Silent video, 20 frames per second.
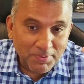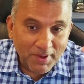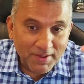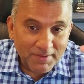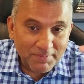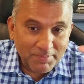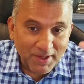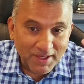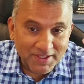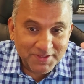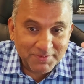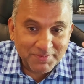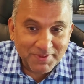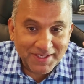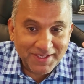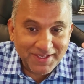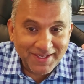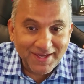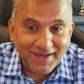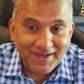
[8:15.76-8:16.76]

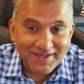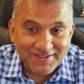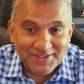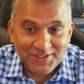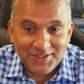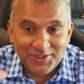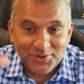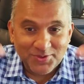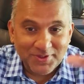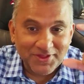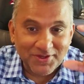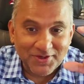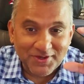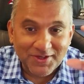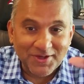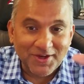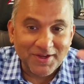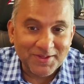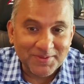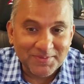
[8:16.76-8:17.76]
possibility guys into a third
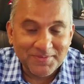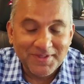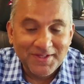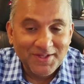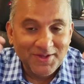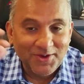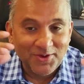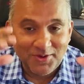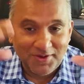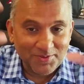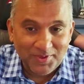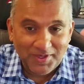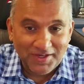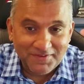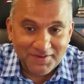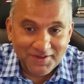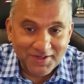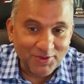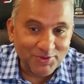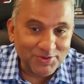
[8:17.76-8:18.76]
column or whatever
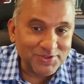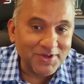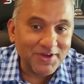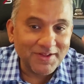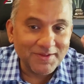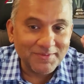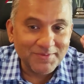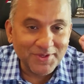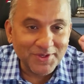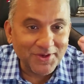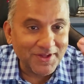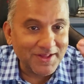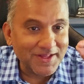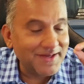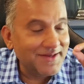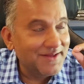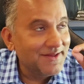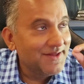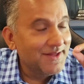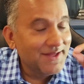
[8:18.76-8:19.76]
ghost column you call it.
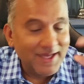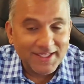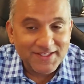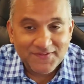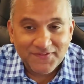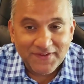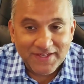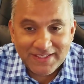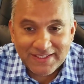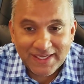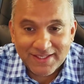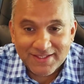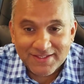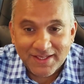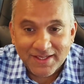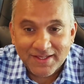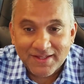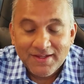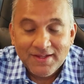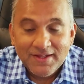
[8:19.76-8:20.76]
That's
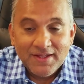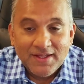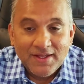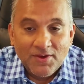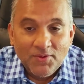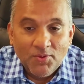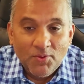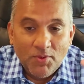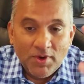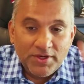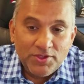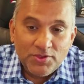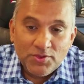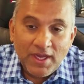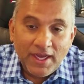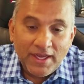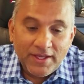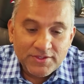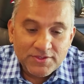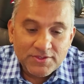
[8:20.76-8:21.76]
fantastic. What do you
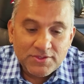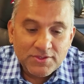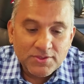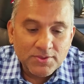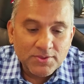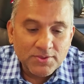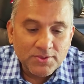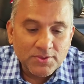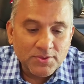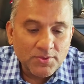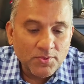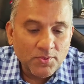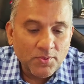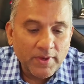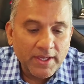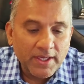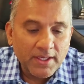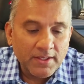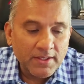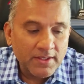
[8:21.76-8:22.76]
guys do
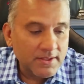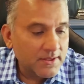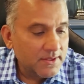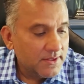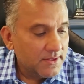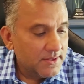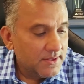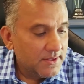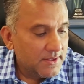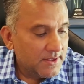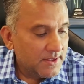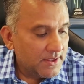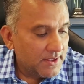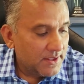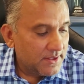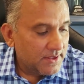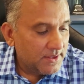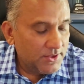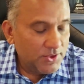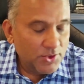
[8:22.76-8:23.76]
when
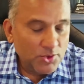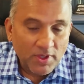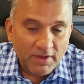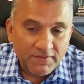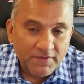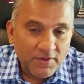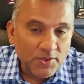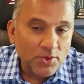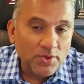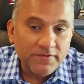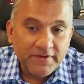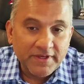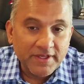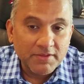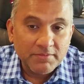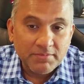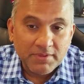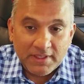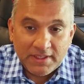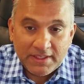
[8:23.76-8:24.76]
you have no
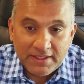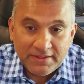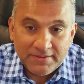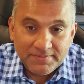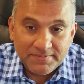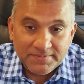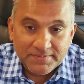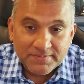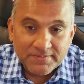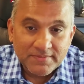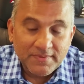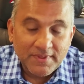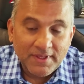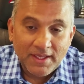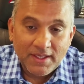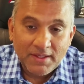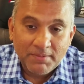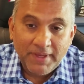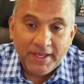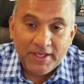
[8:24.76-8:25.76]
availability
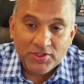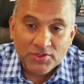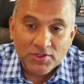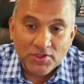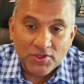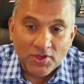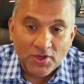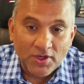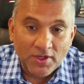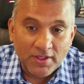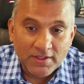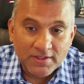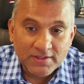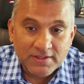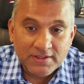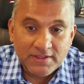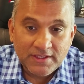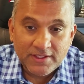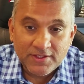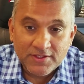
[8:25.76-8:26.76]
and a patient calls,
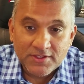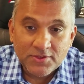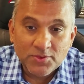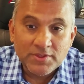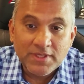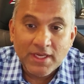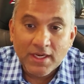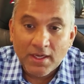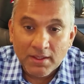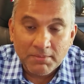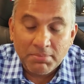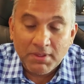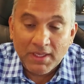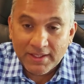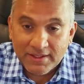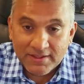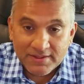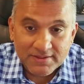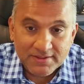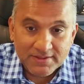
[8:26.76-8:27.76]
needs 2 dental
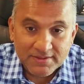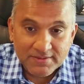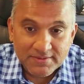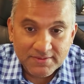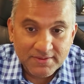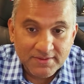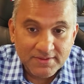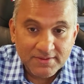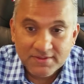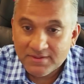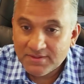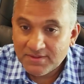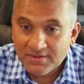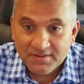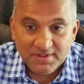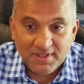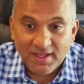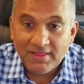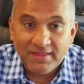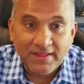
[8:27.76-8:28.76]
implants,
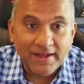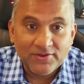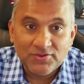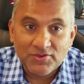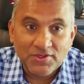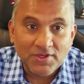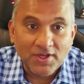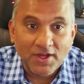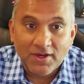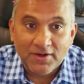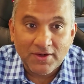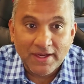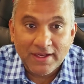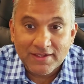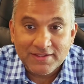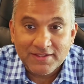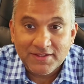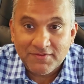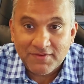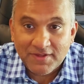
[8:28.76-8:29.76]
$10,000
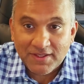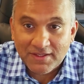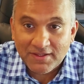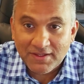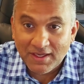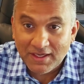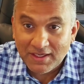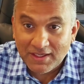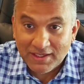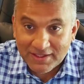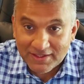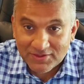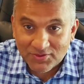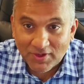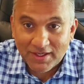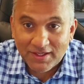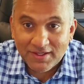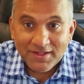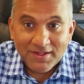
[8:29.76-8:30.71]
LTV at least, right?